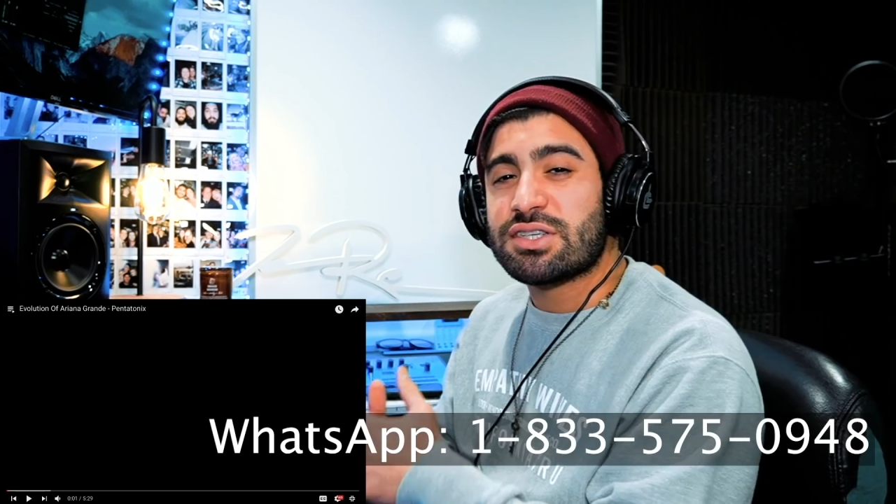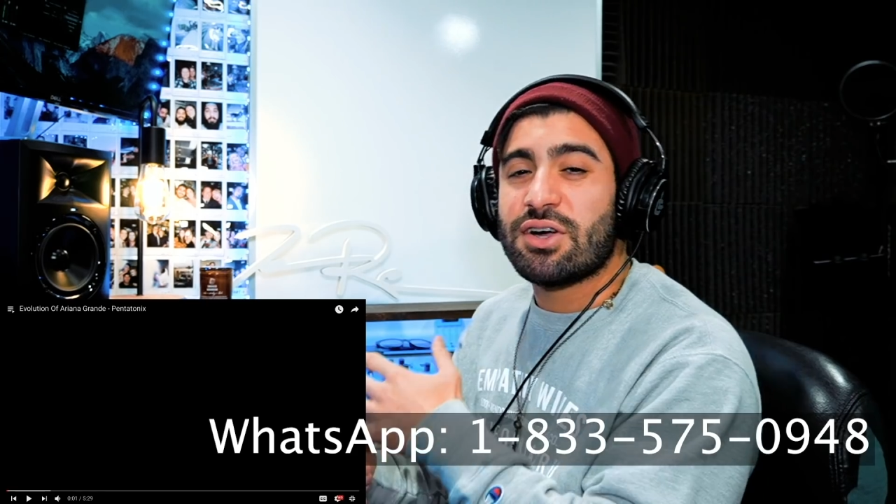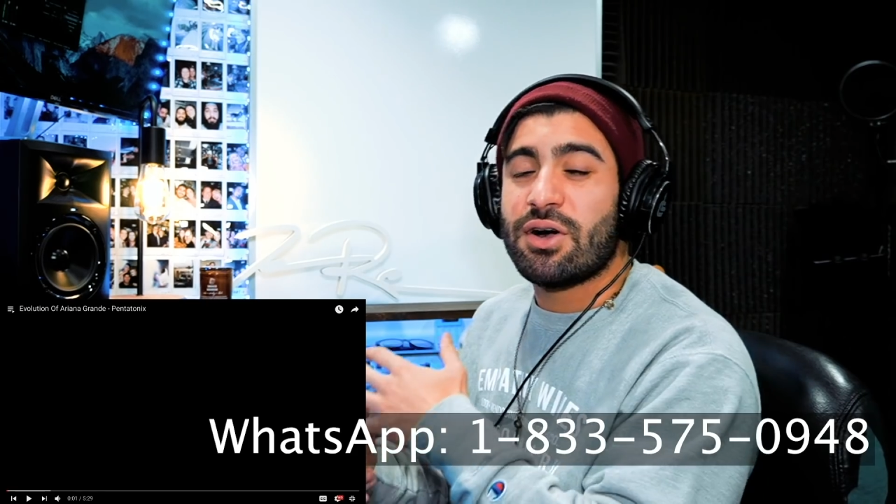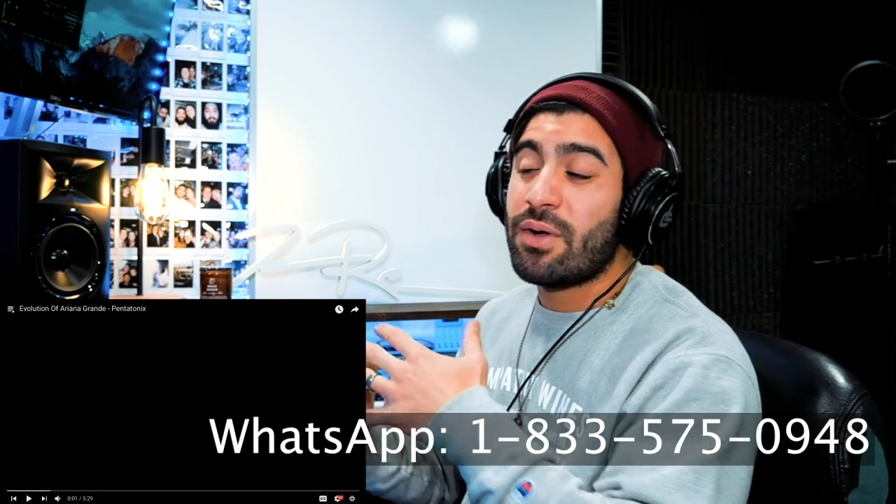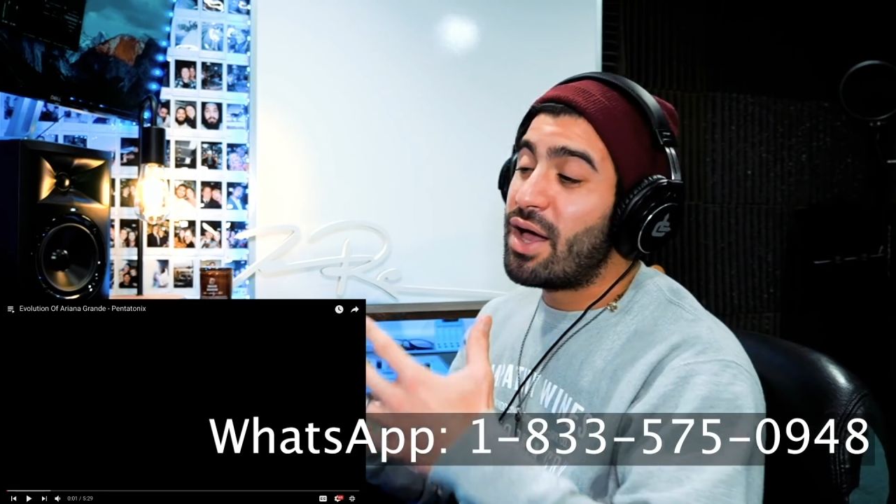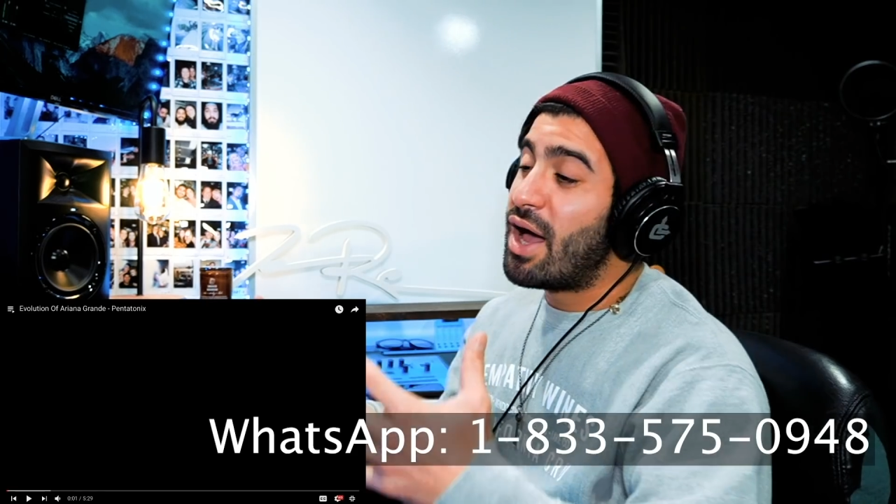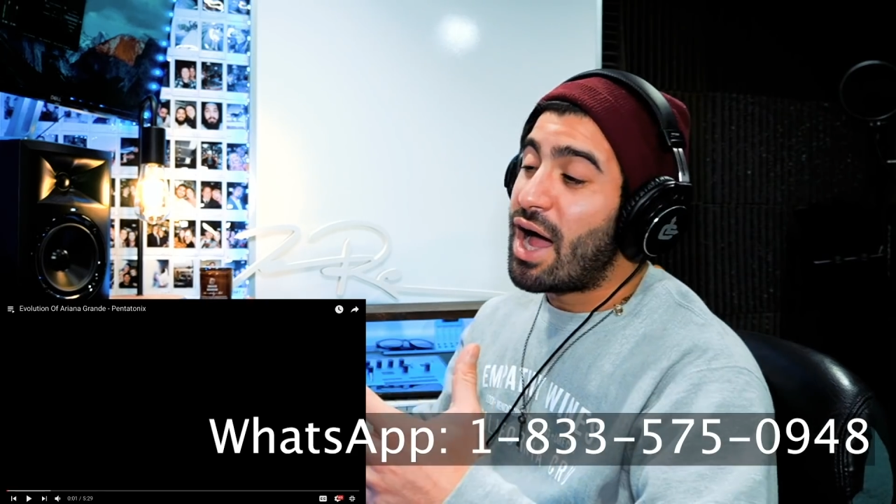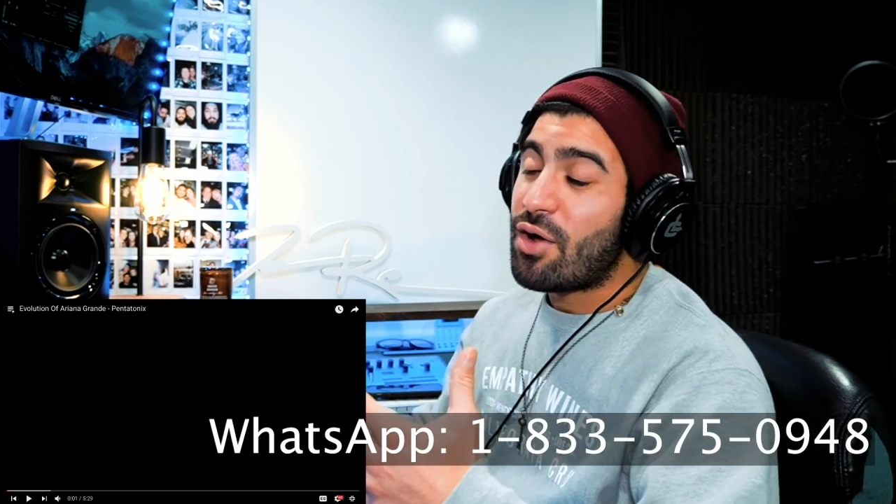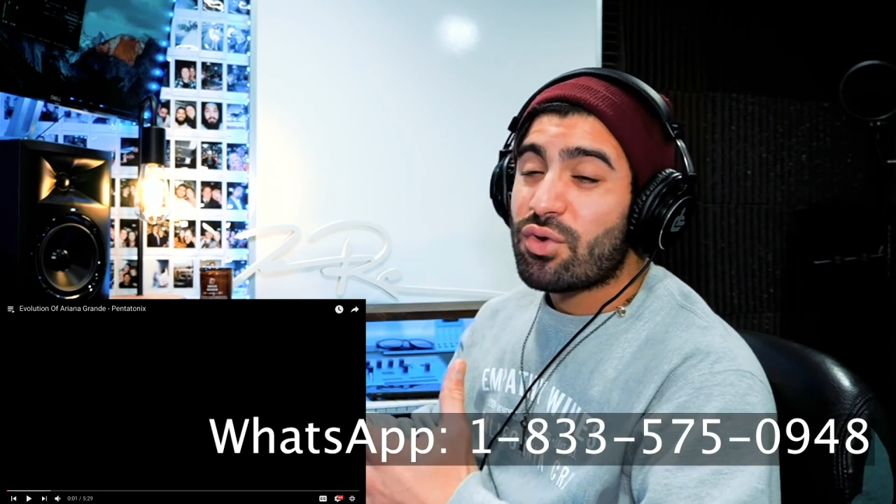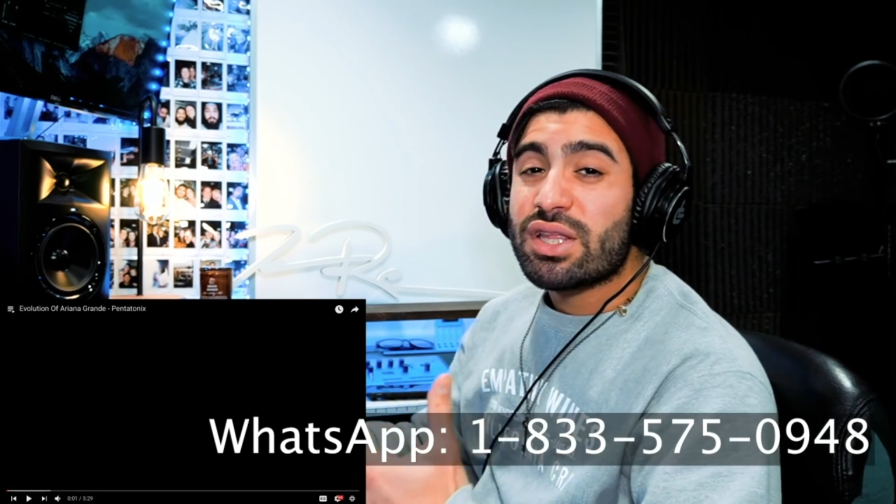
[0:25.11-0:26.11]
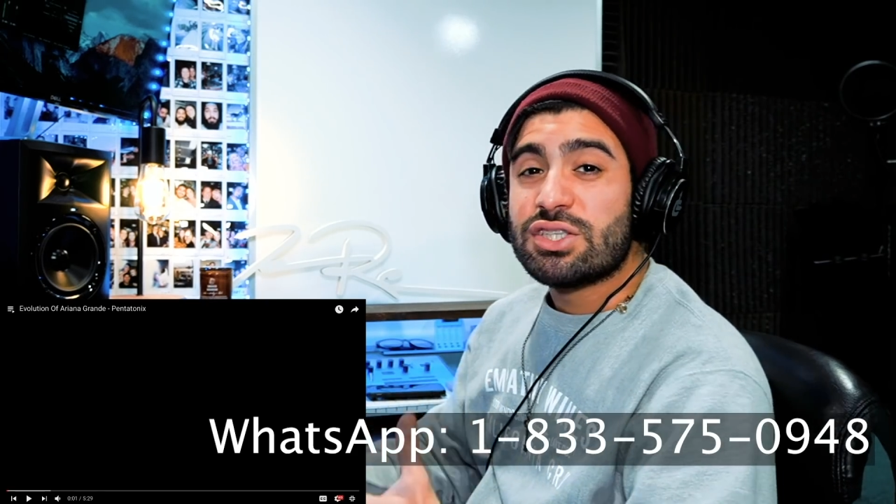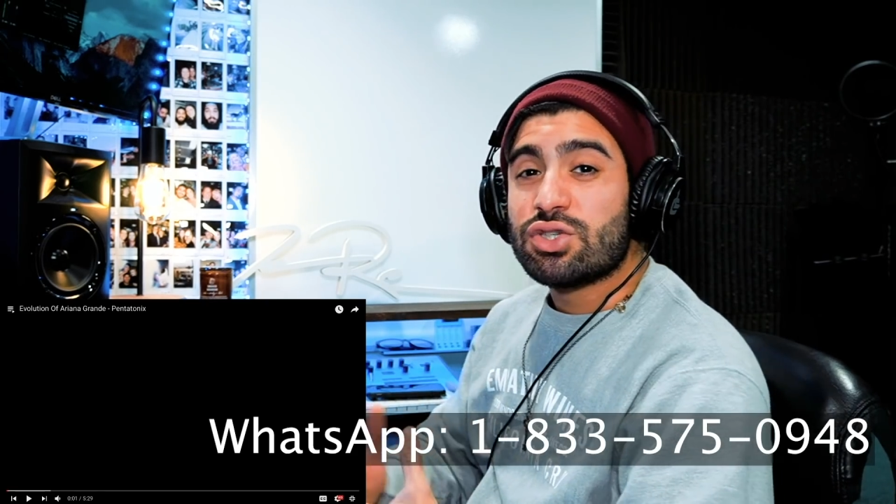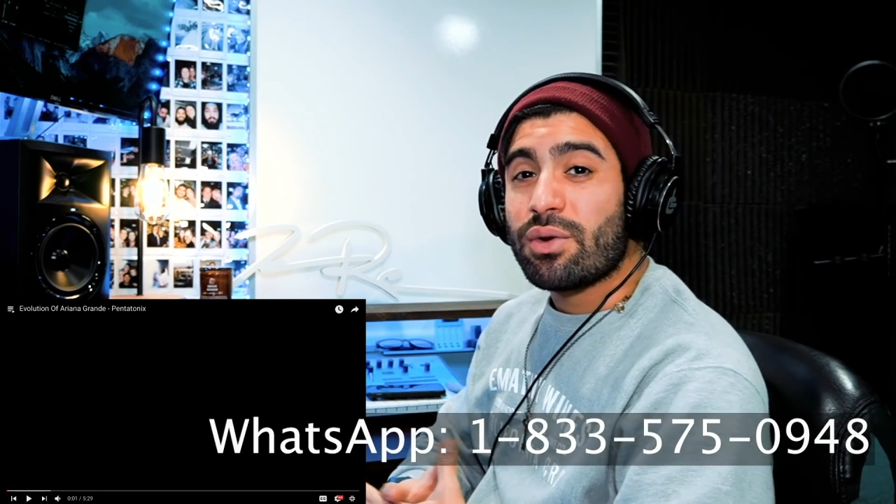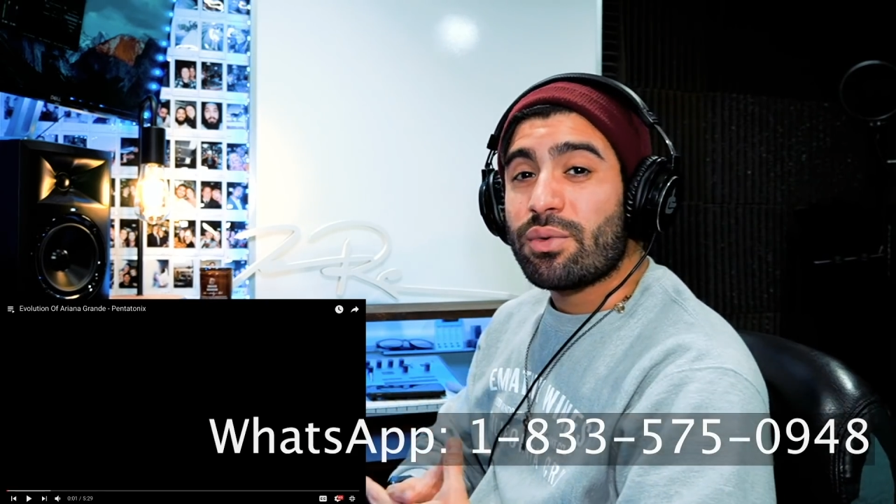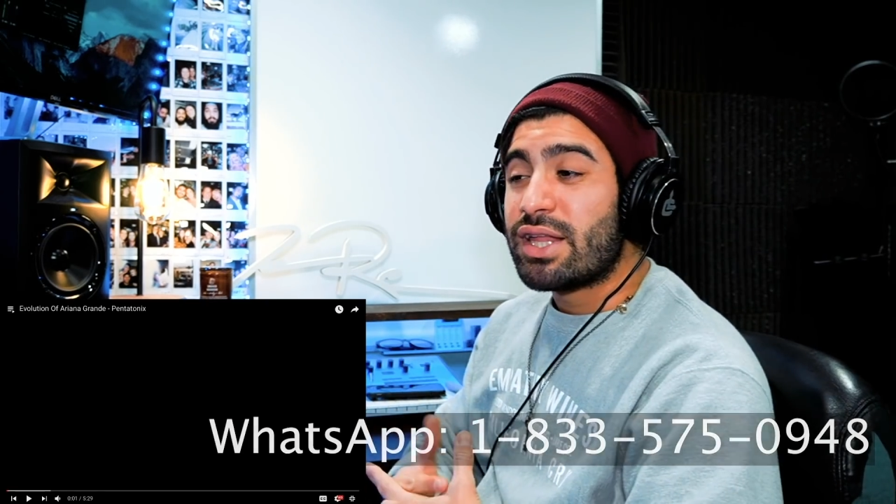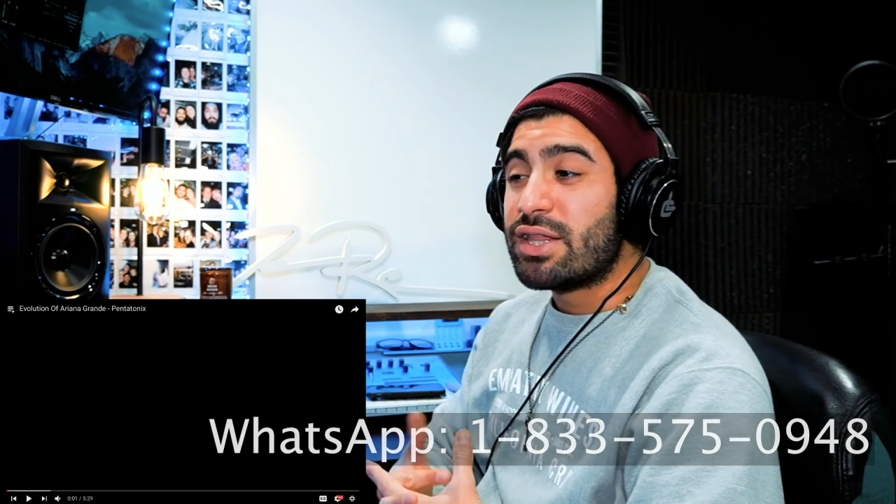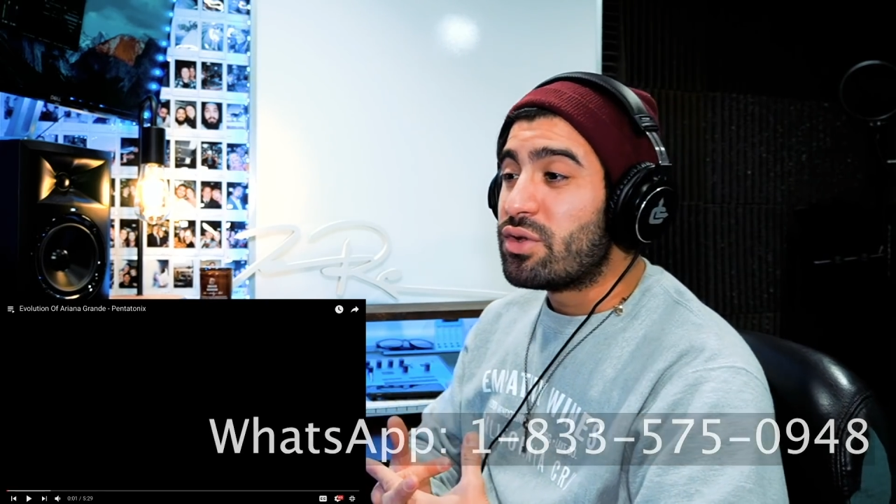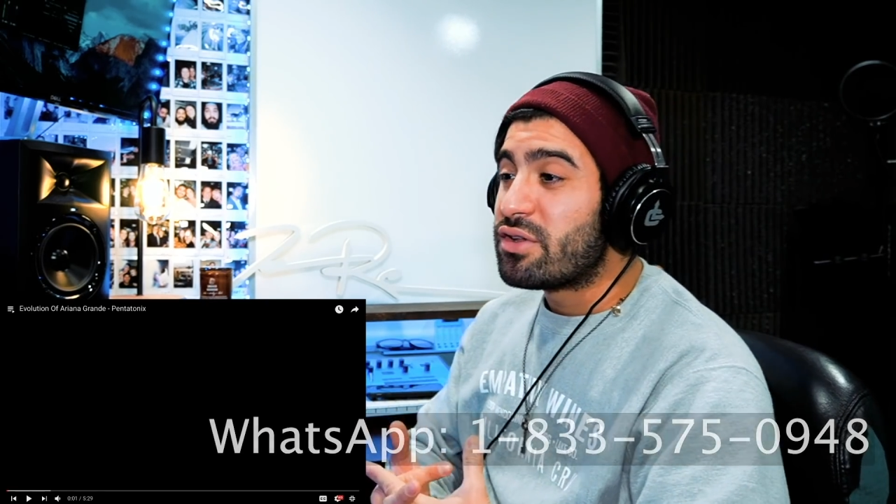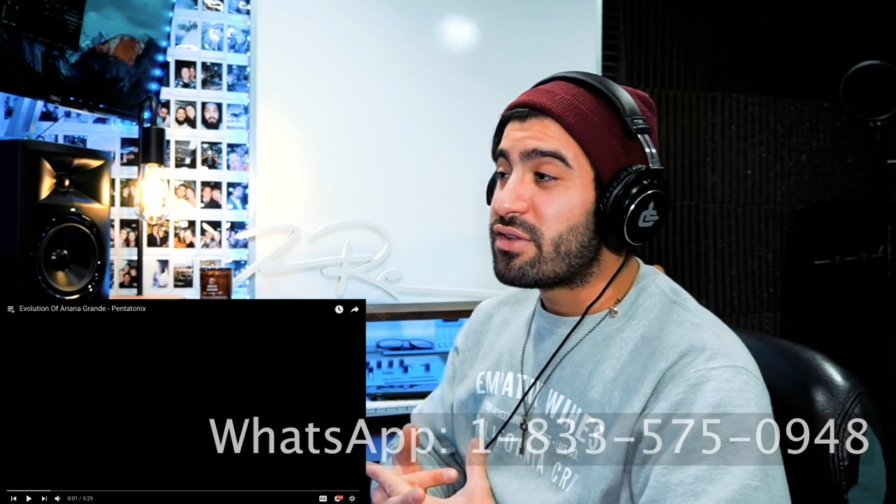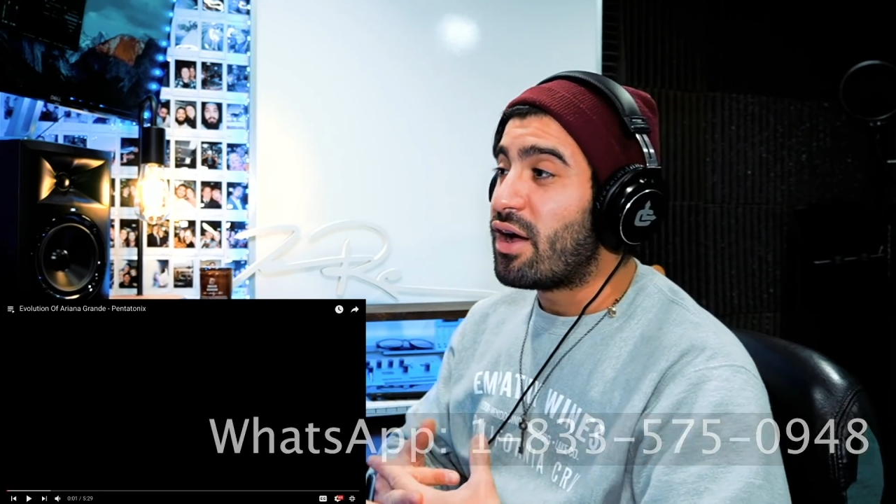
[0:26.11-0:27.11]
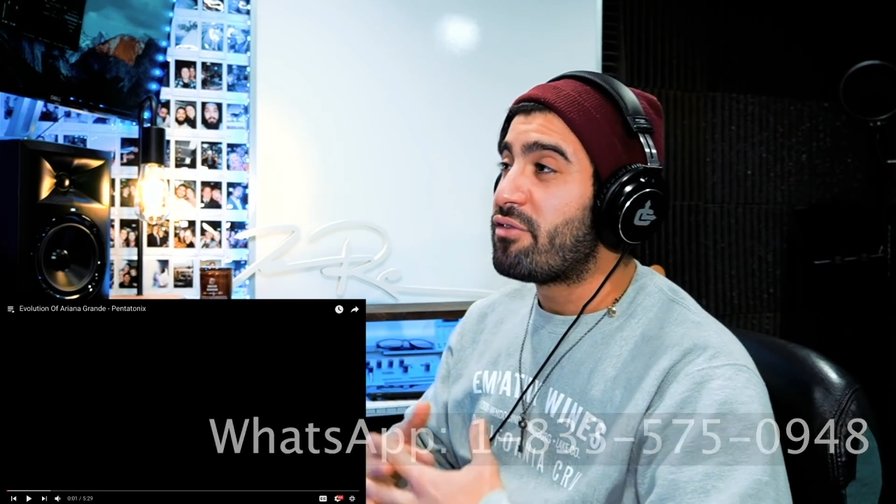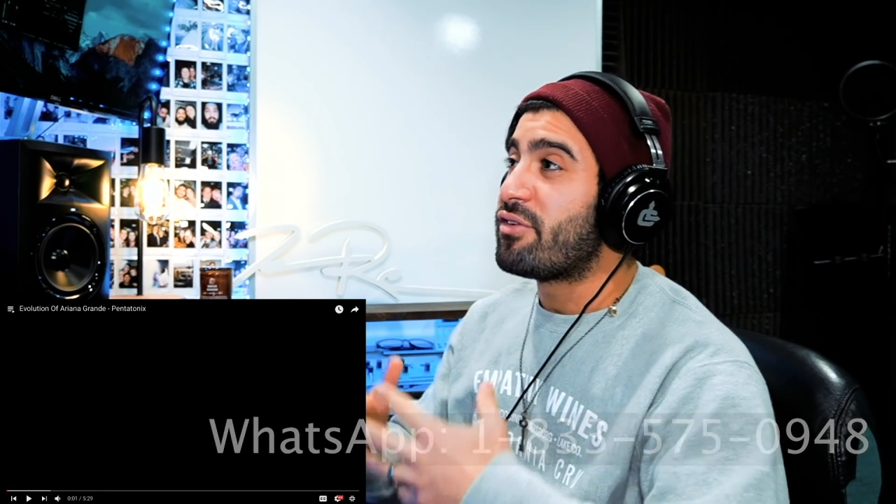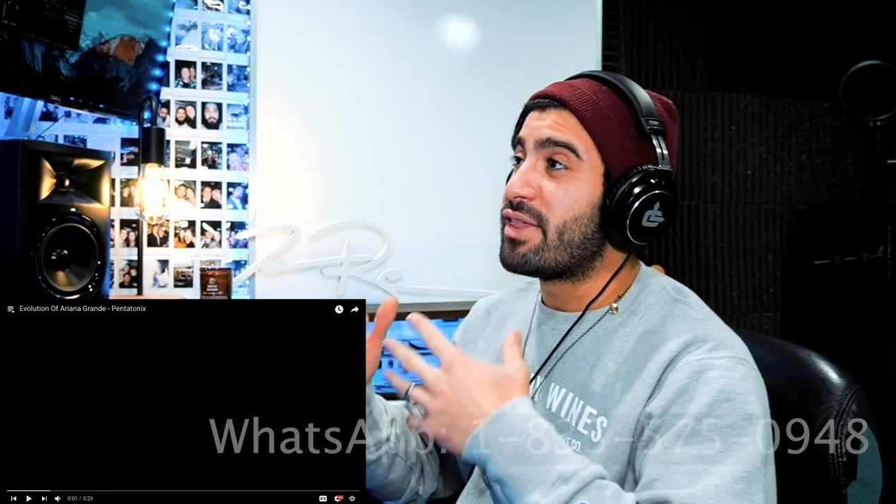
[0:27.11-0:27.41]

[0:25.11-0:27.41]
So I really enjoy when they do this stuff.